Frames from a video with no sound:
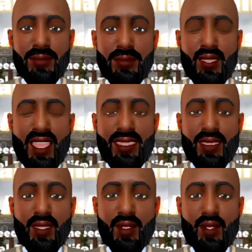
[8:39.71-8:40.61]
All right,
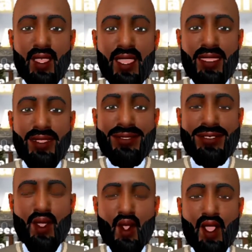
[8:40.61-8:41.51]
so some
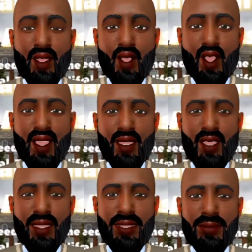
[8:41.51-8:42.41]
or all